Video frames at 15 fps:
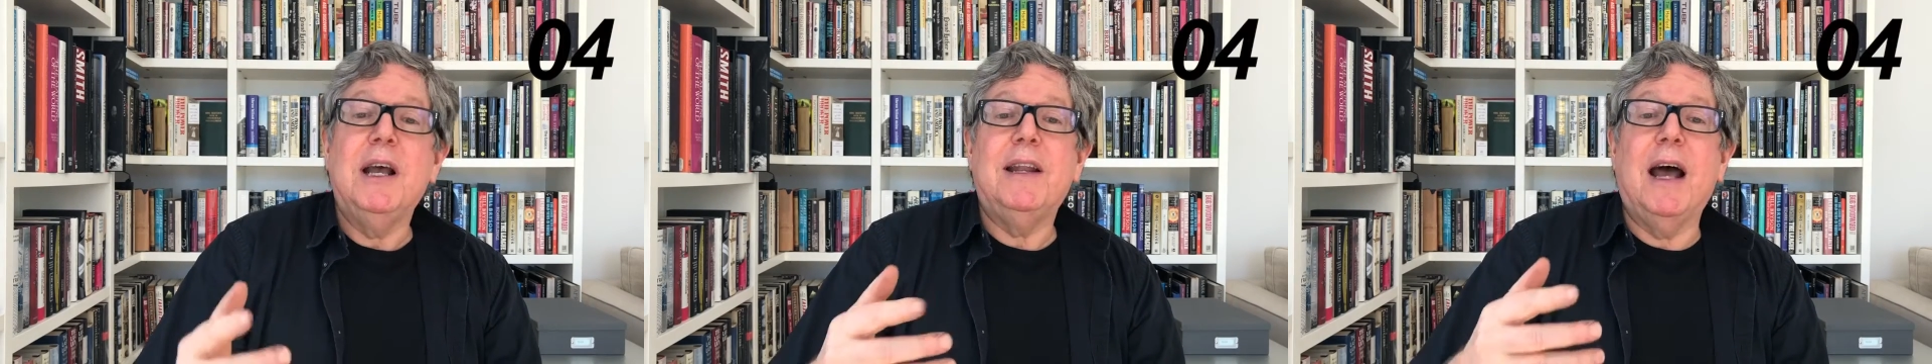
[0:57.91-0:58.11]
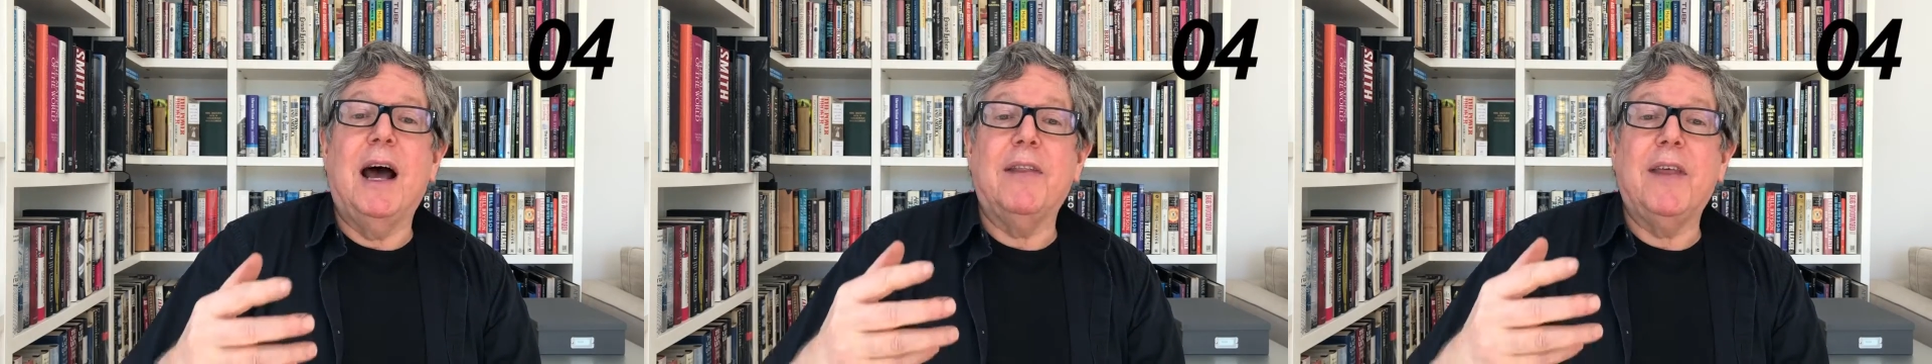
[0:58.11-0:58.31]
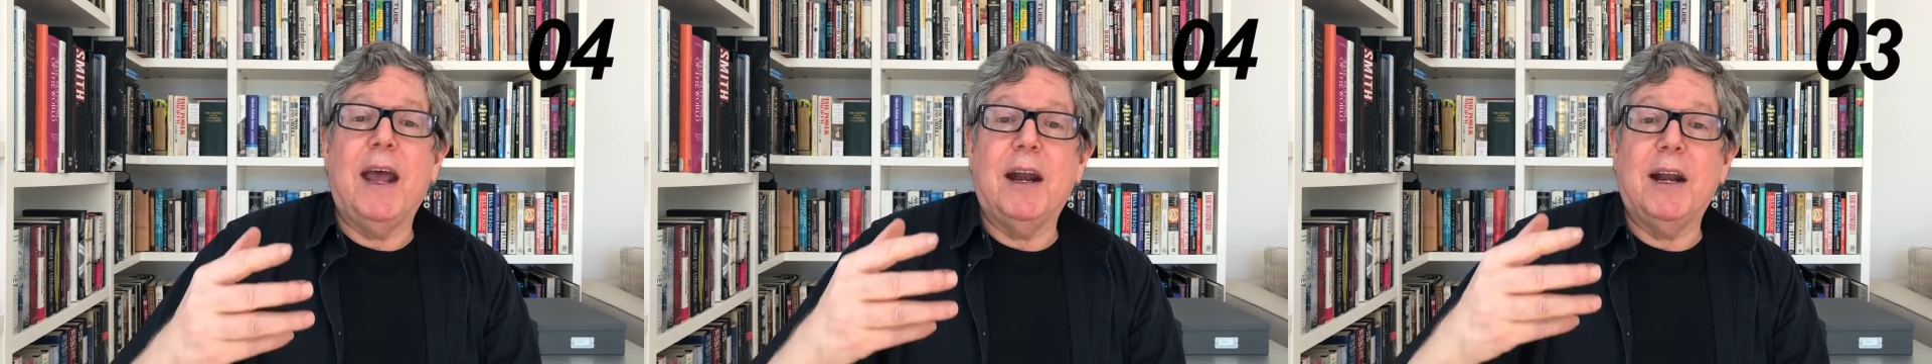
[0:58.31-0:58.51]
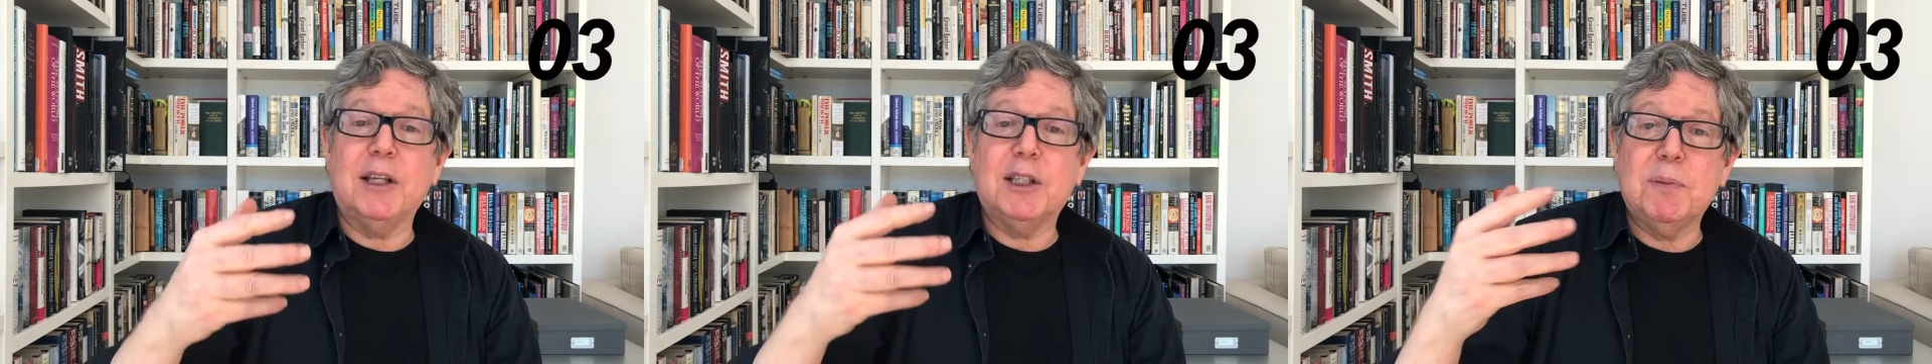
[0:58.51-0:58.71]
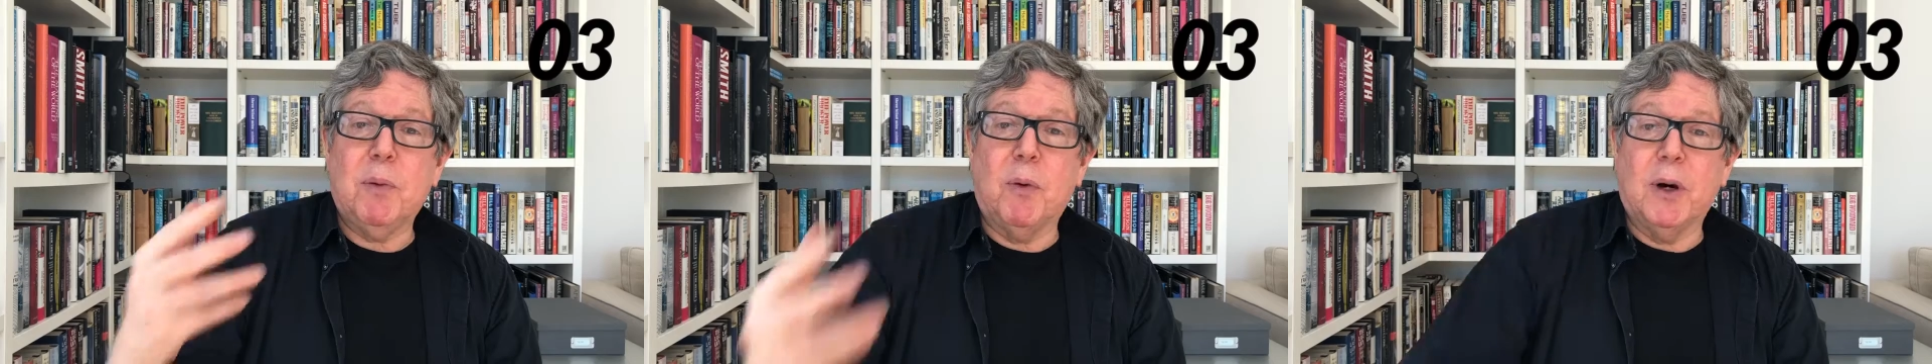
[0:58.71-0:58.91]
Now they're adding
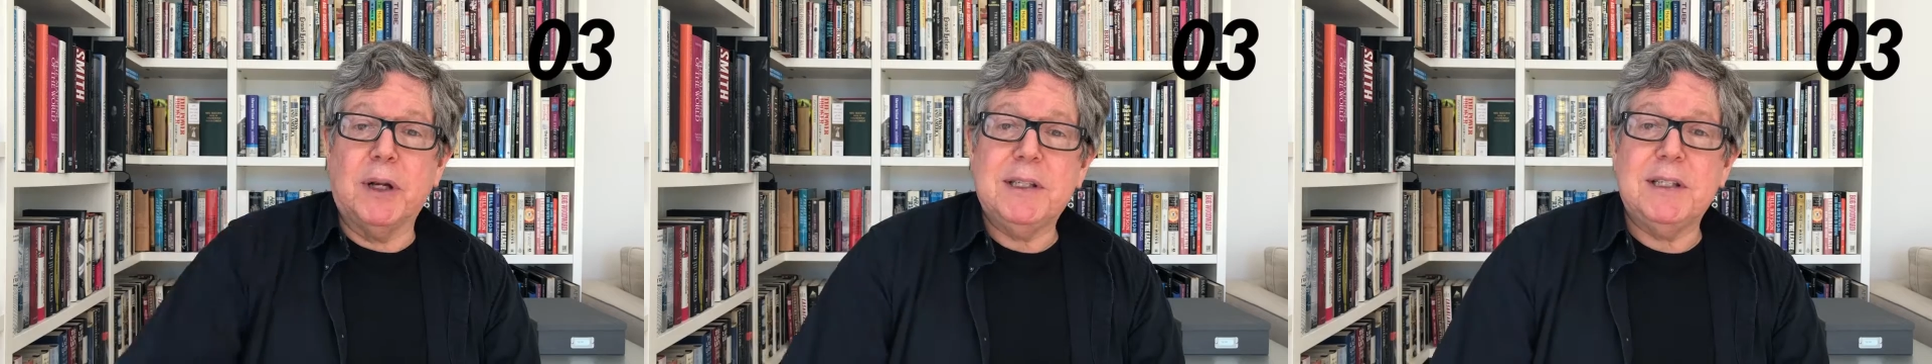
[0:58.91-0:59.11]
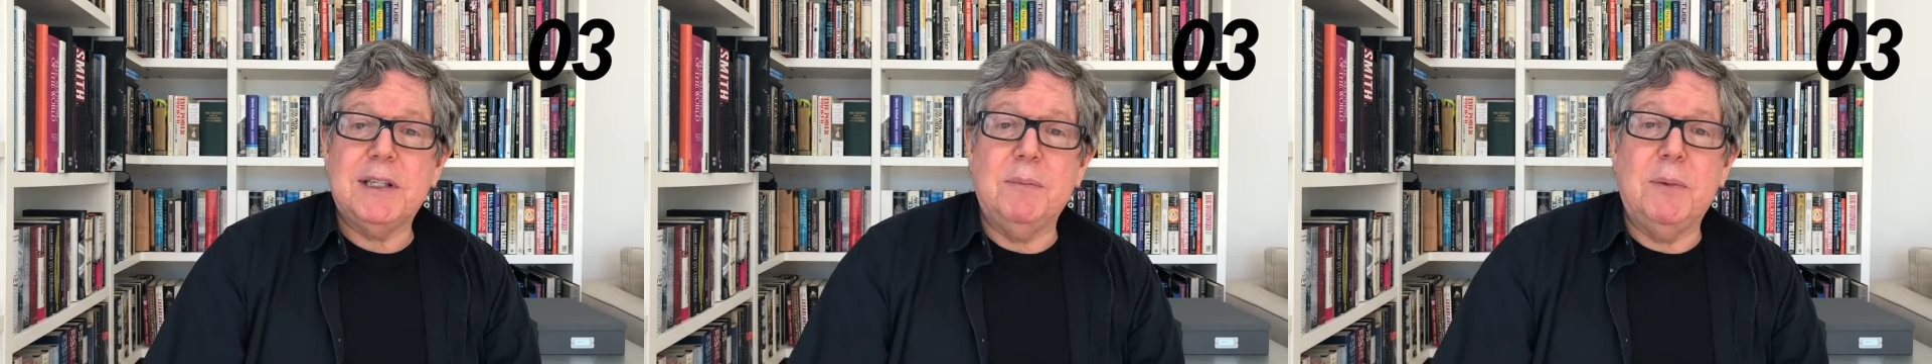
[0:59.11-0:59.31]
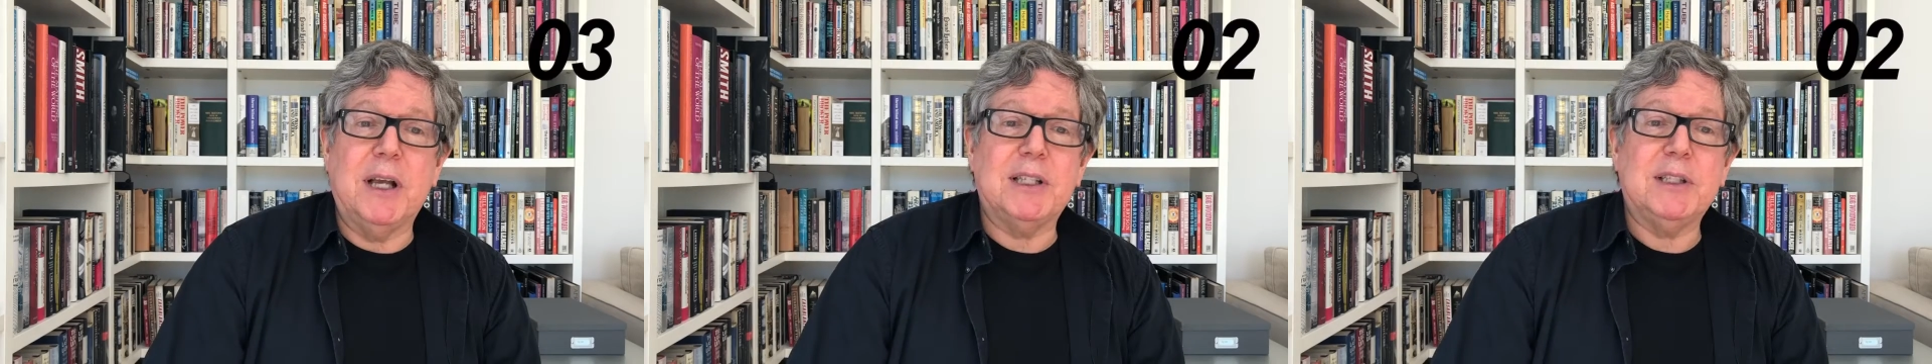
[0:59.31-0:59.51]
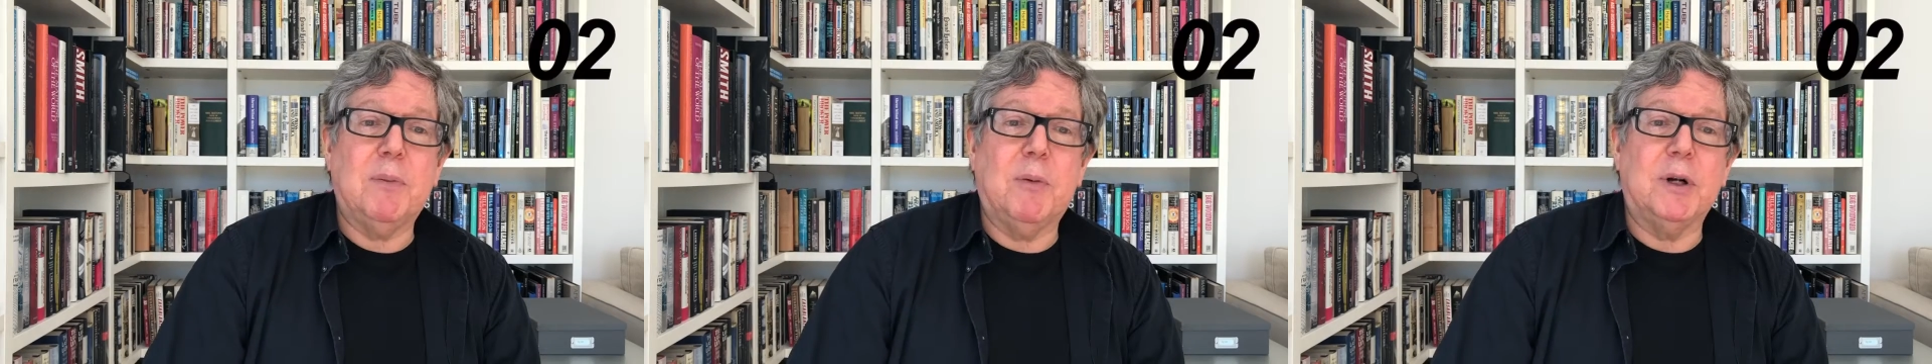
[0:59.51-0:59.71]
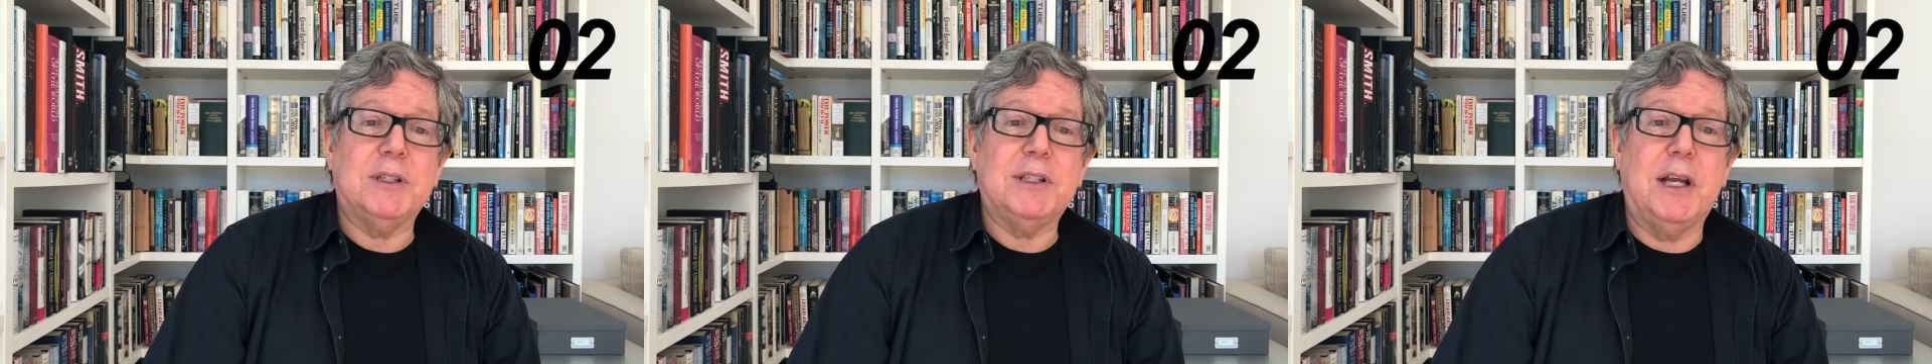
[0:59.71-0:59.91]
sports, CBS
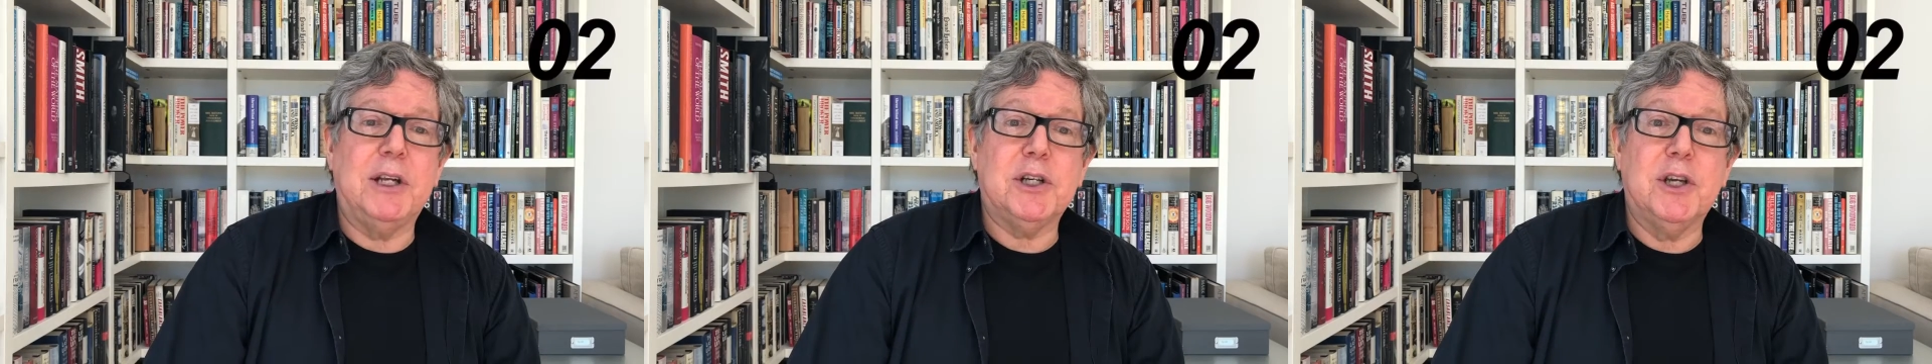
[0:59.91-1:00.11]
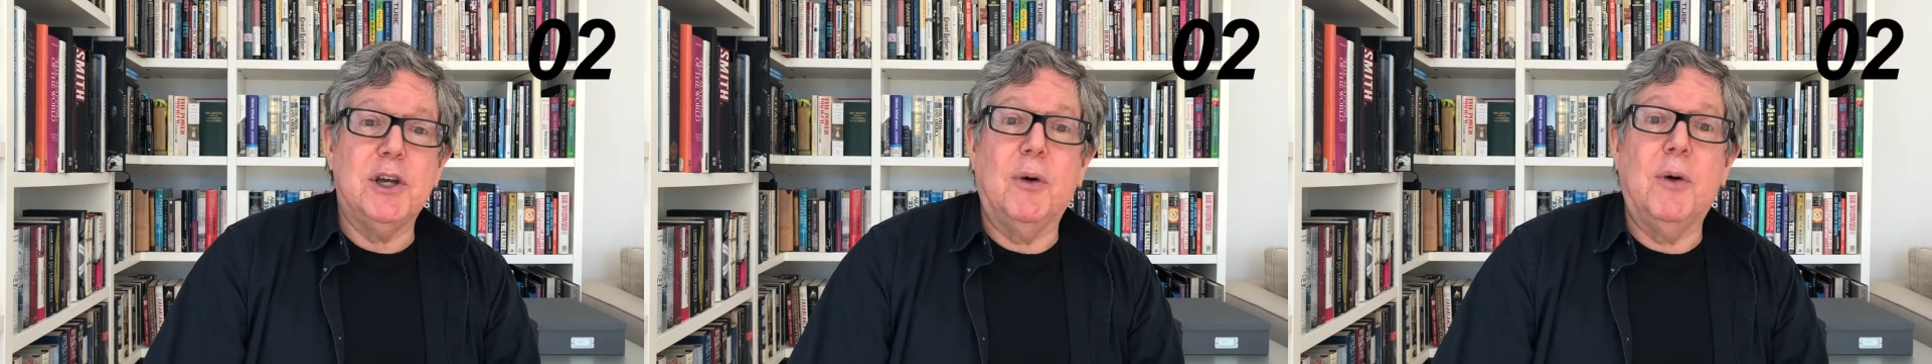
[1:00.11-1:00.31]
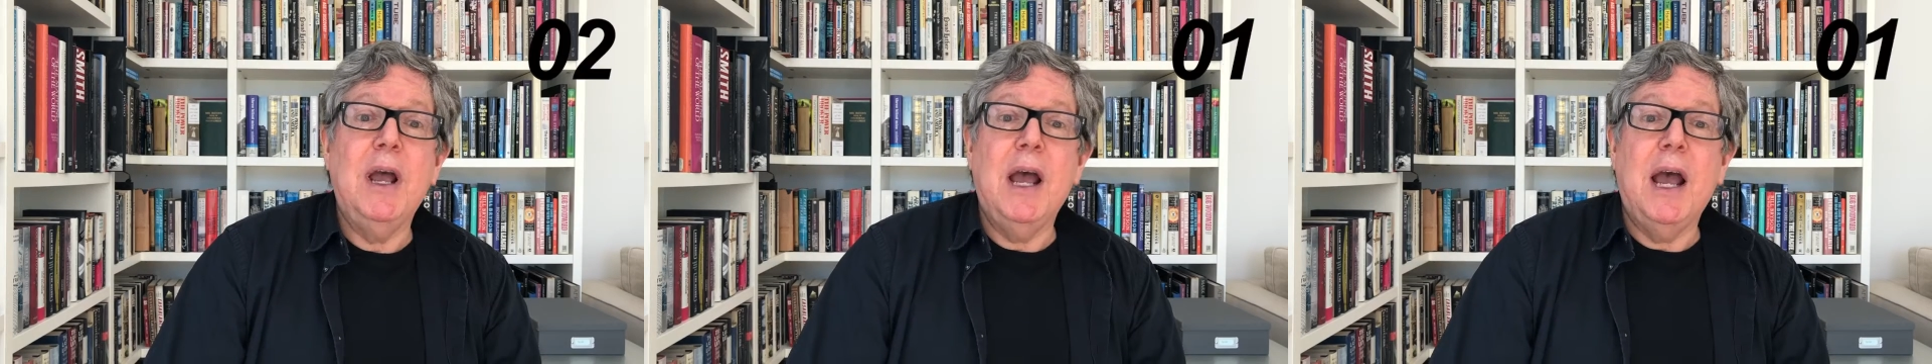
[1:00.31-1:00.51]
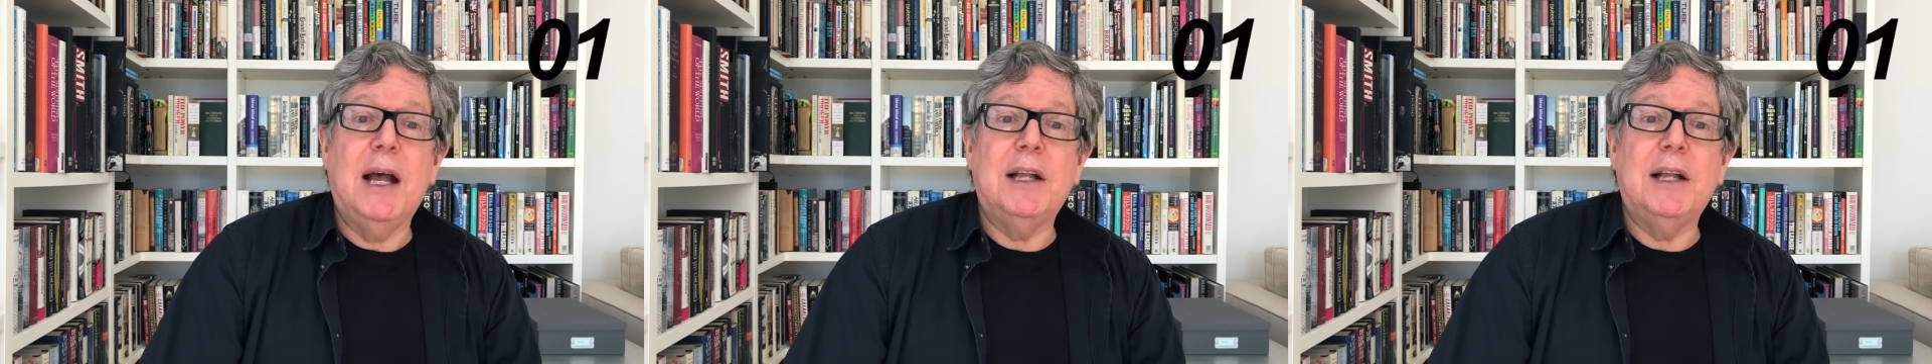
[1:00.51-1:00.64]
Sports HQ,